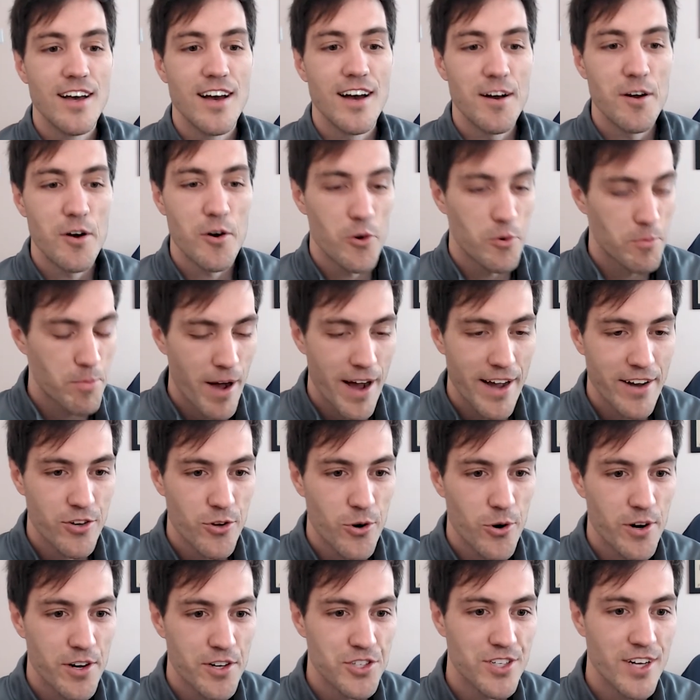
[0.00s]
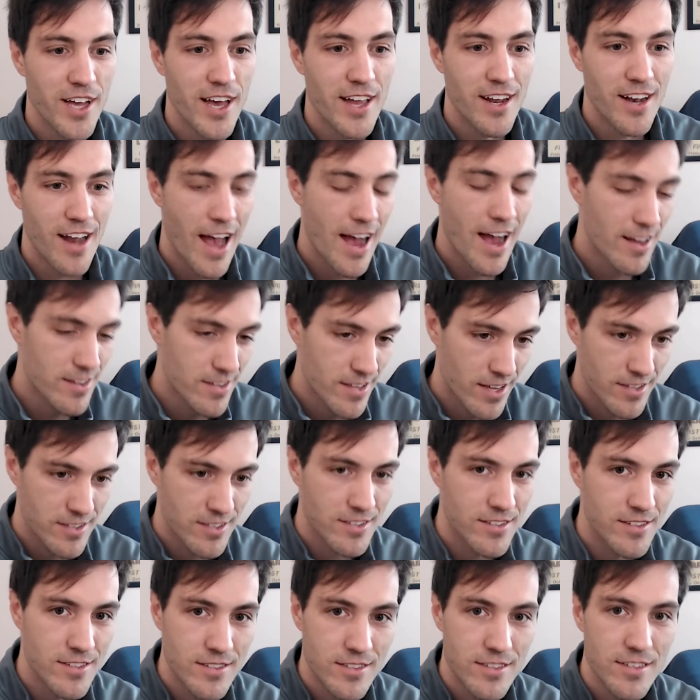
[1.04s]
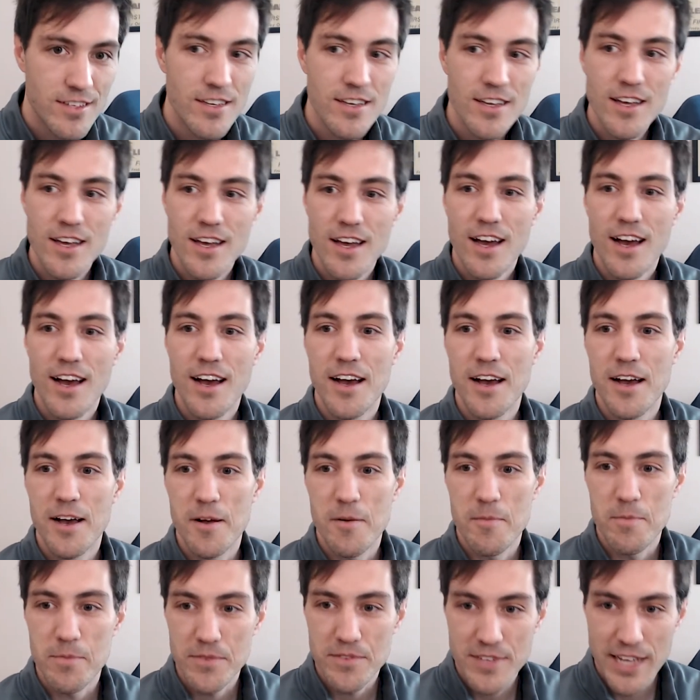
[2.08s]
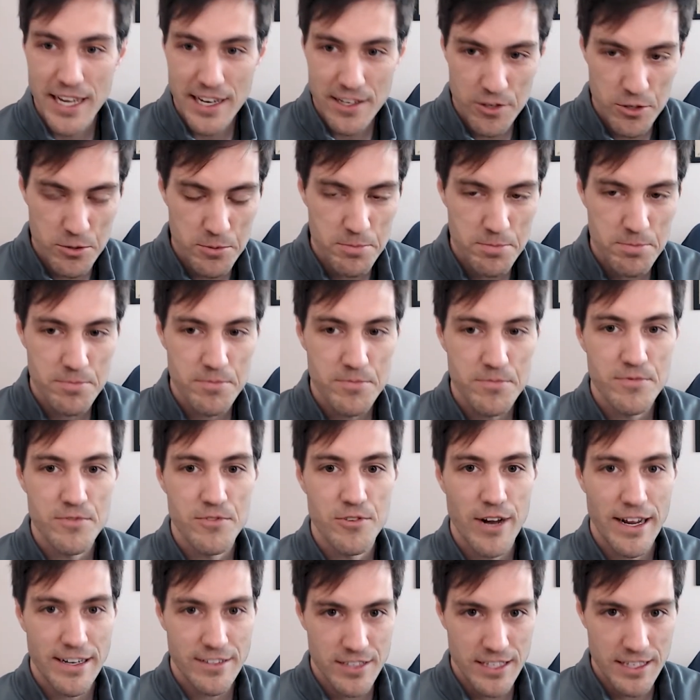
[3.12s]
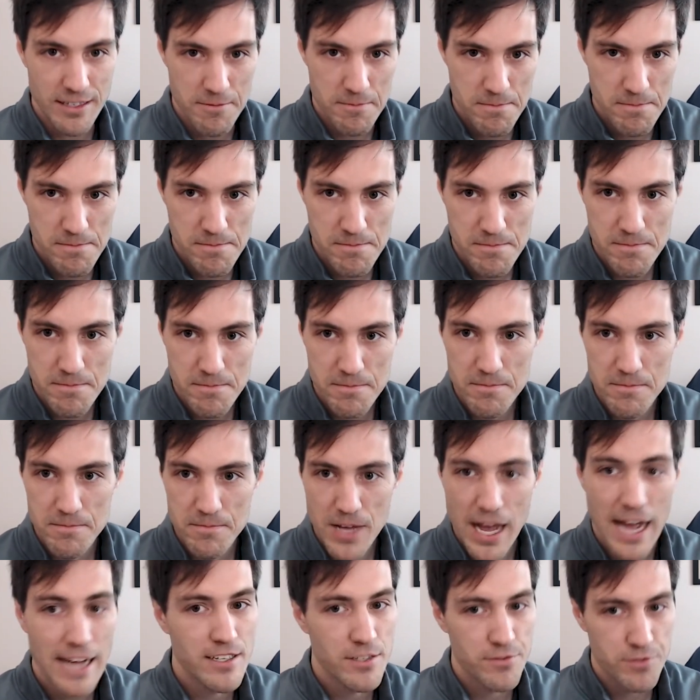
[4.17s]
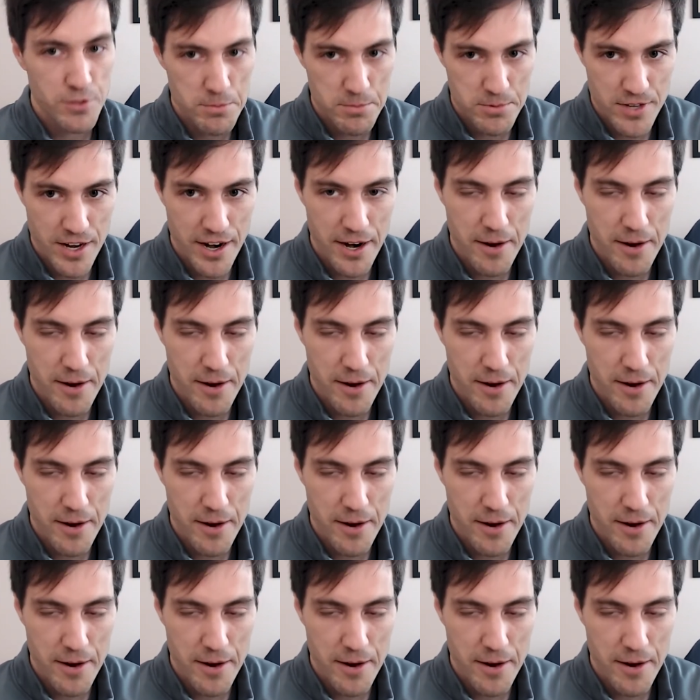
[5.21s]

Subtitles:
or PyTorch, and it accesses Activeloop directly. Activeloop, sorry.